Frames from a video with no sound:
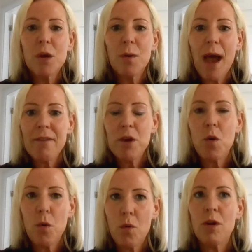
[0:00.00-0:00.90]
So
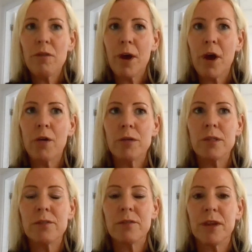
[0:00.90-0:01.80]
having all of
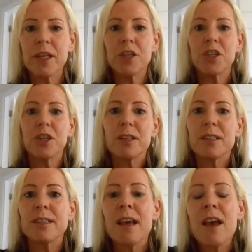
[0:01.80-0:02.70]
those
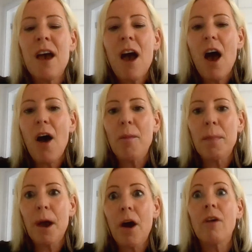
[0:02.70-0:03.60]
features
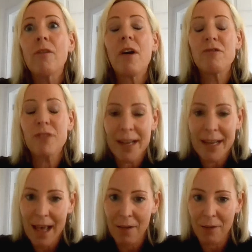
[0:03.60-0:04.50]
are
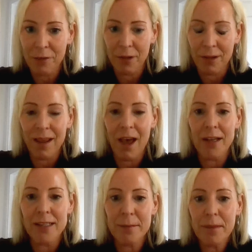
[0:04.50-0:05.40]
really helpful,
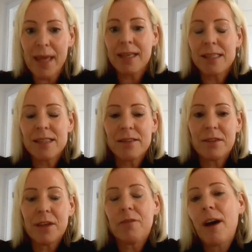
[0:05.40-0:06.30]
and it
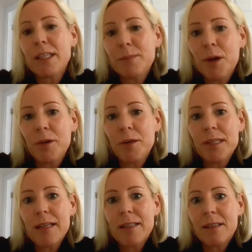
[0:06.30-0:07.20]
makes the advice
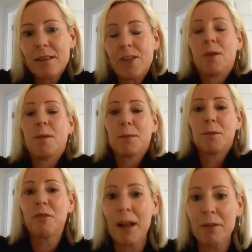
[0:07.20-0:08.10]
process so
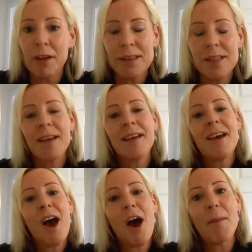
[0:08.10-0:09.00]
much more relevant,
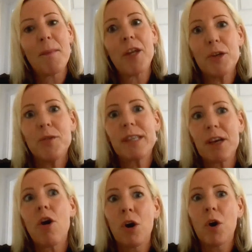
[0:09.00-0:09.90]
and
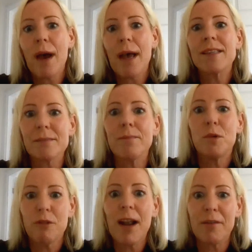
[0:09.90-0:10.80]
using
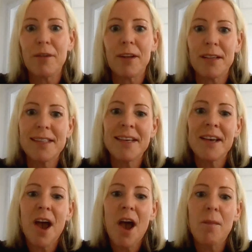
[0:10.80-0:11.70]
Conquest more relevant
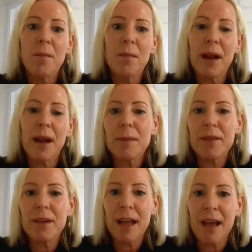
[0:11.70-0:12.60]
when I'm
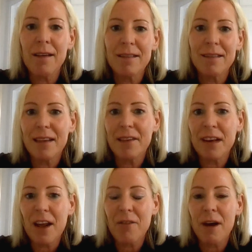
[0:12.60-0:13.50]
giving that
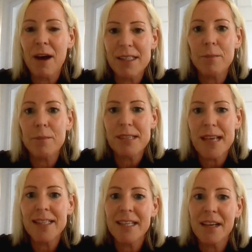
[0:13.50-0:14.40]
advice and
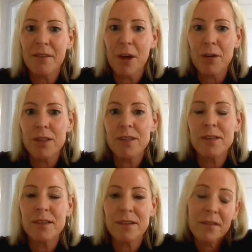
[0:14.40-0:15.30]
presenting
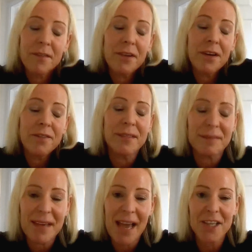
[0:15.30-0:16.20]

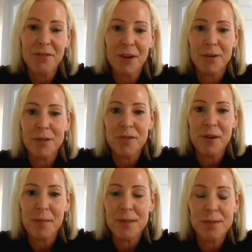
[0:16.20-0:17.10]
the cash flow
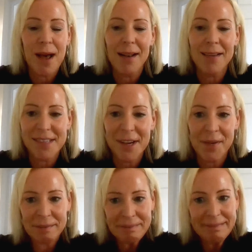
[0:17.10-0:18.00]
to them as well.
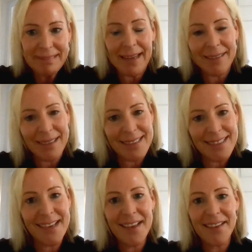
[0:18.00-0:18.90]
So yeah,
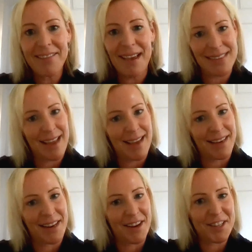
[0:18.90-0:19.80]
that's
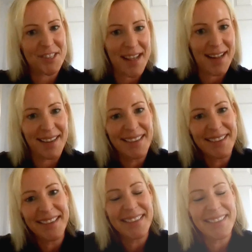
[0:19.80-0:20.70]
that in a nutshell.